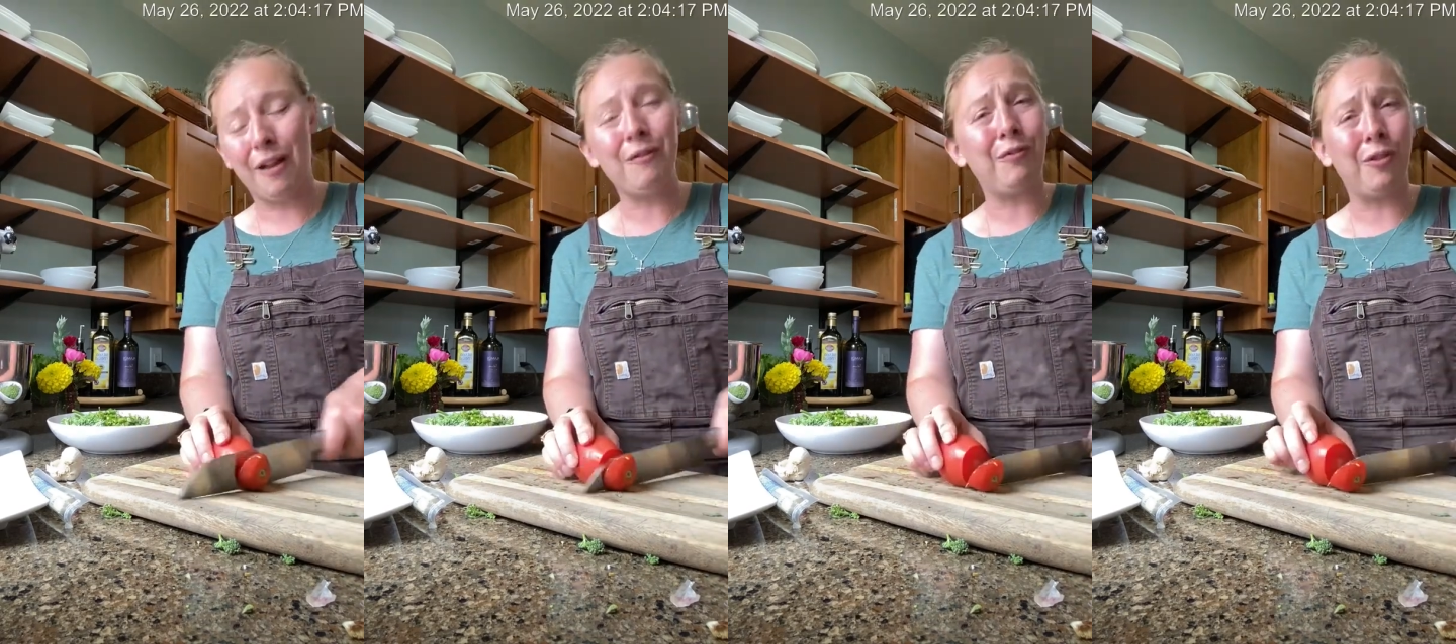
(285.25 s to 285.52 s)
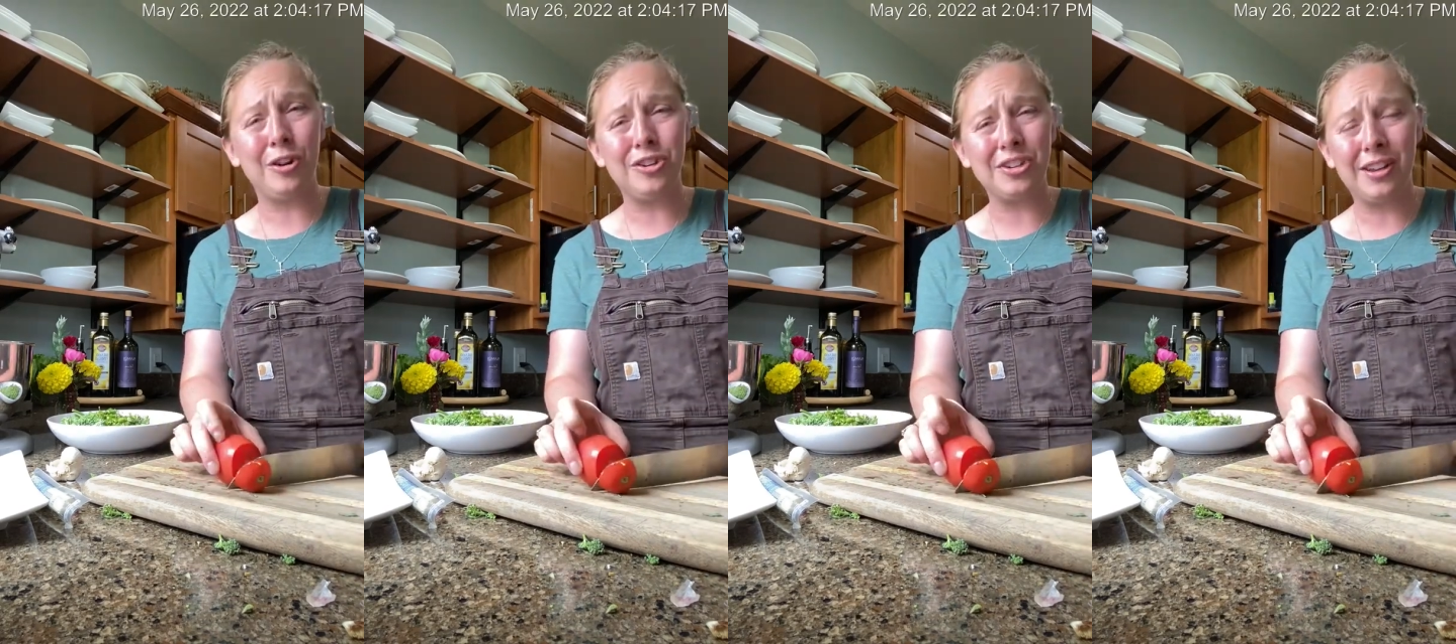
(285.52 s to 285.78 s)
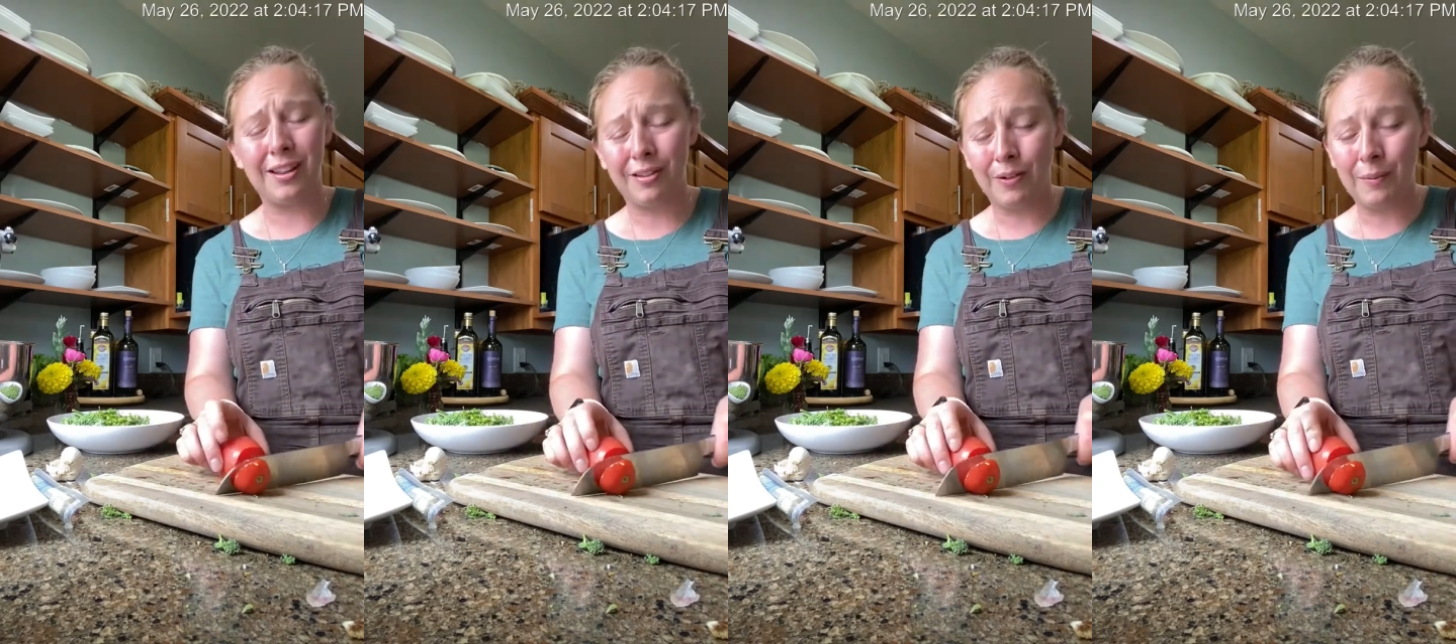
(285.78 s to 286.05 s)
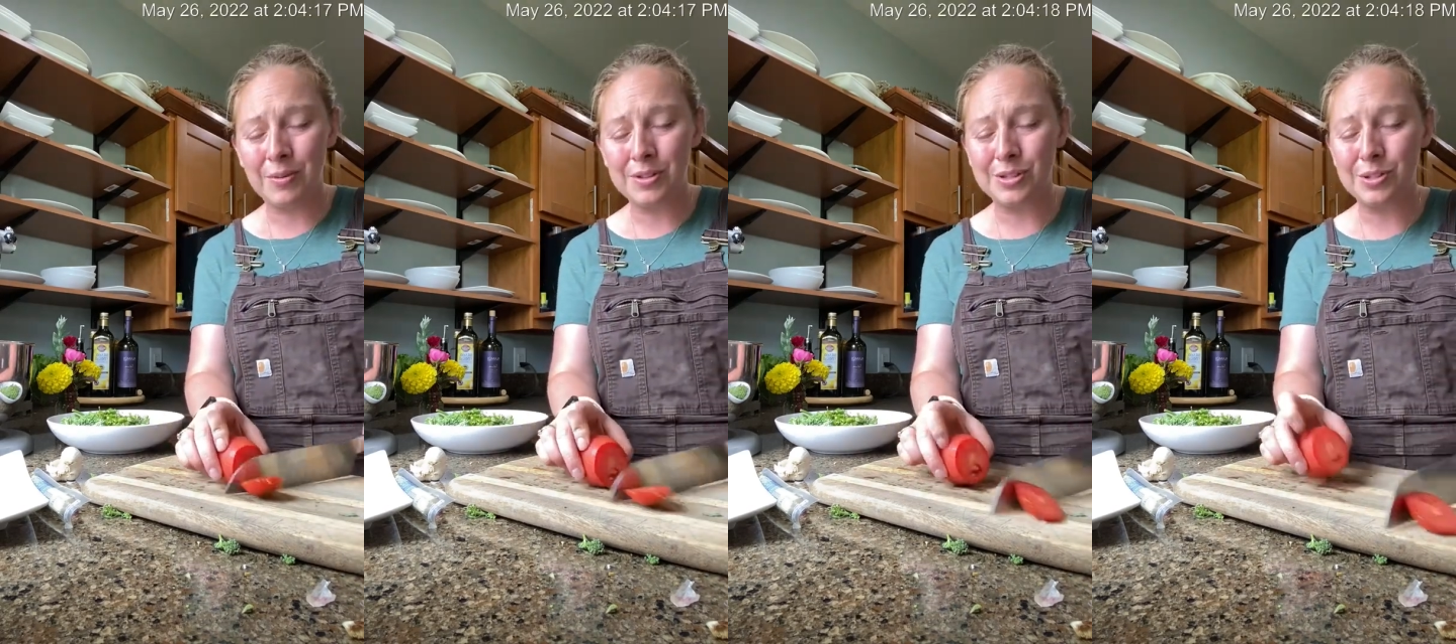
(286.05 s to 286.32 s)
unfortunately, is
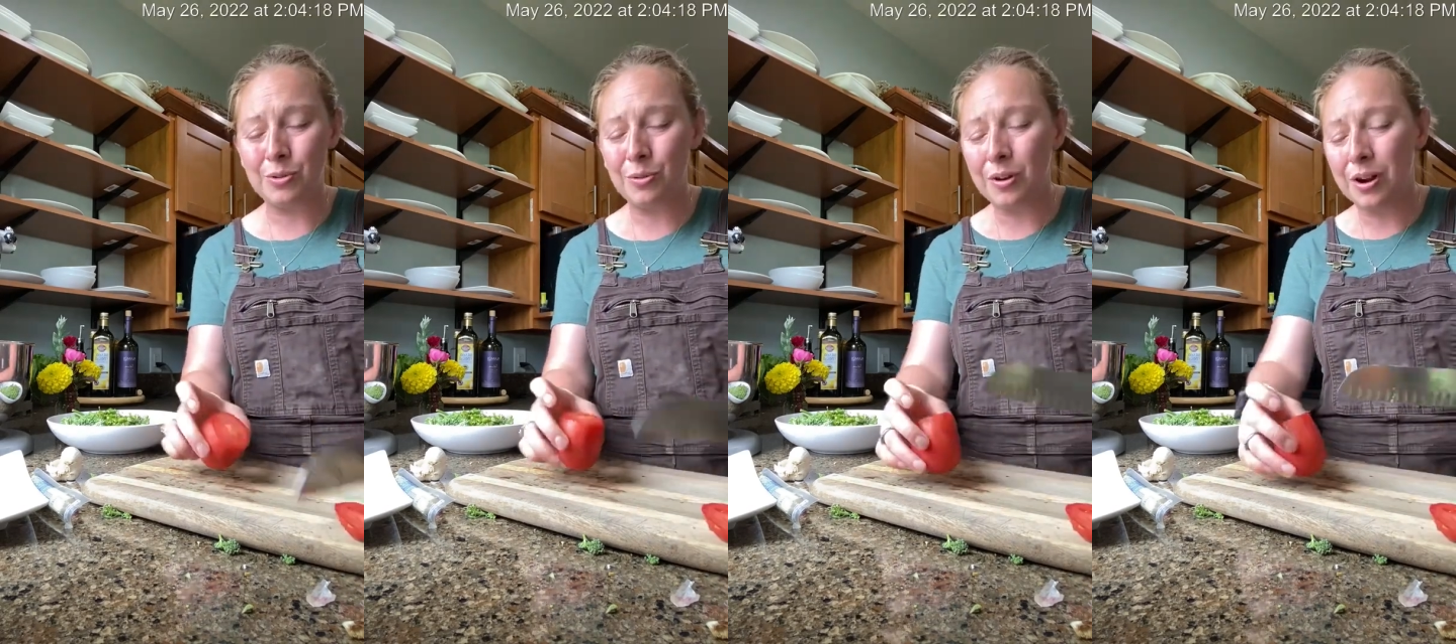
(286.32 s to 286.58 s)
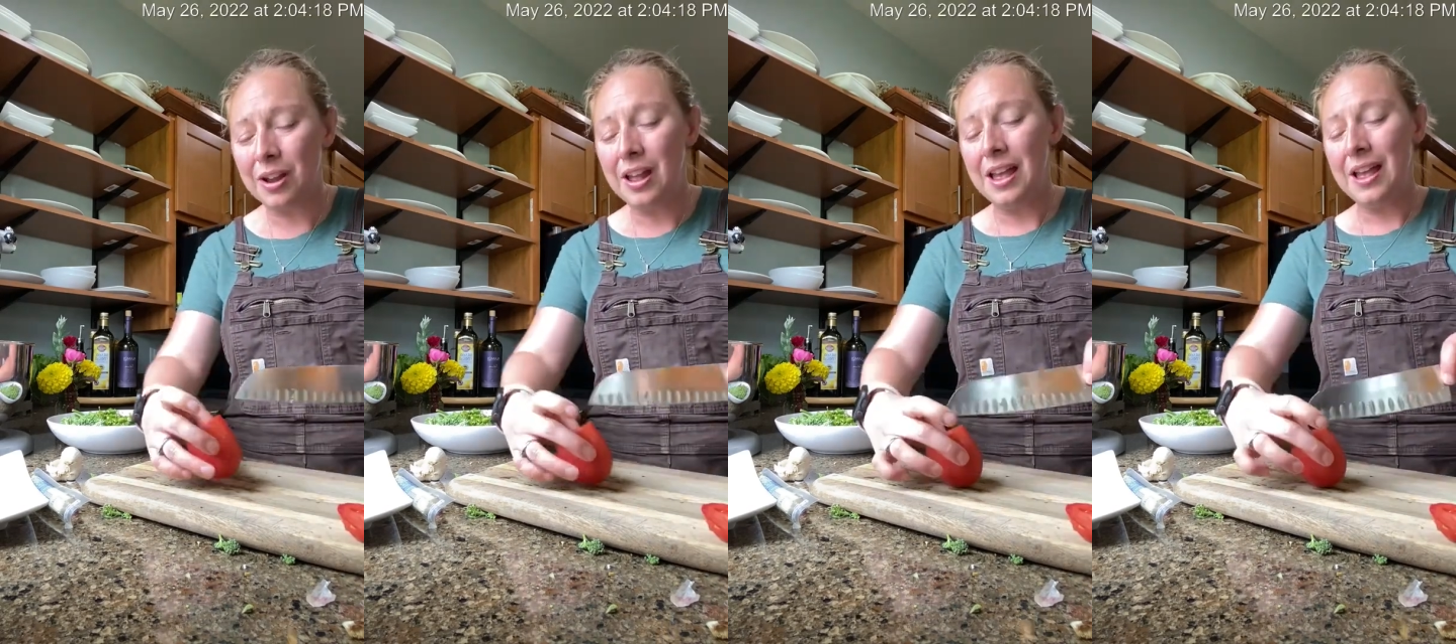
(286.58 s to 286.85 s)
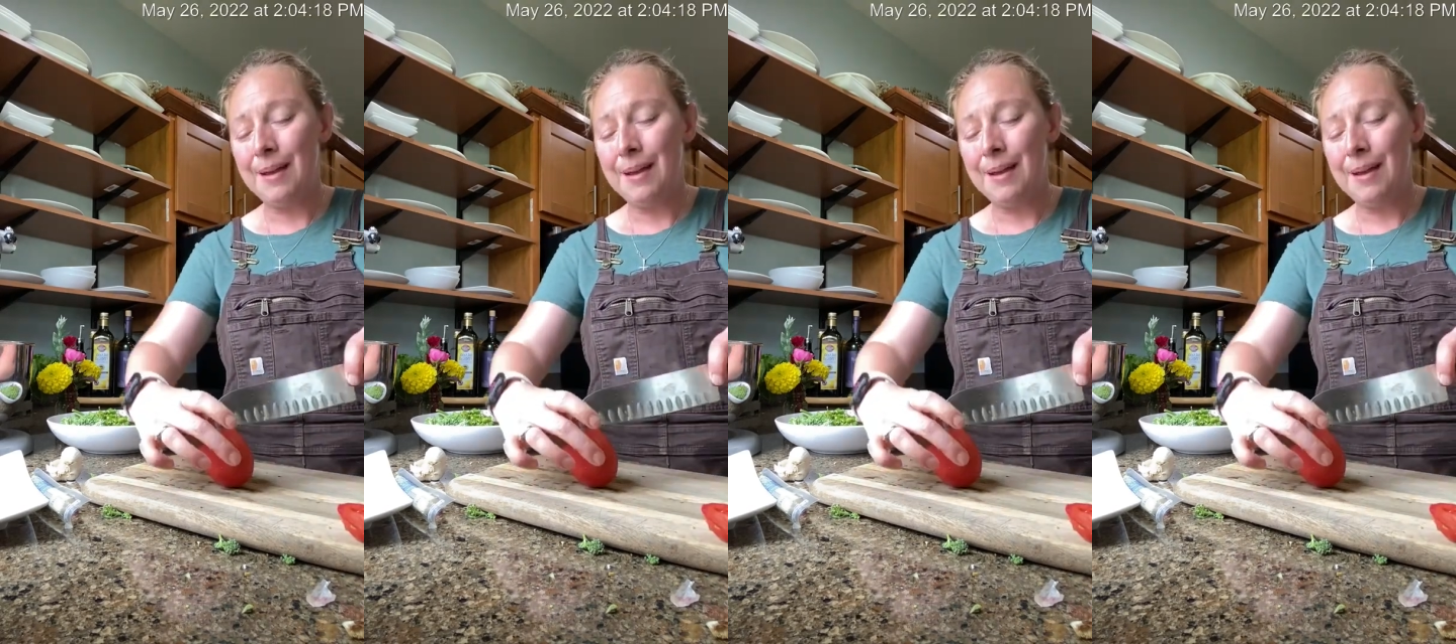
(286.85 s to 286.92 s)
from the store,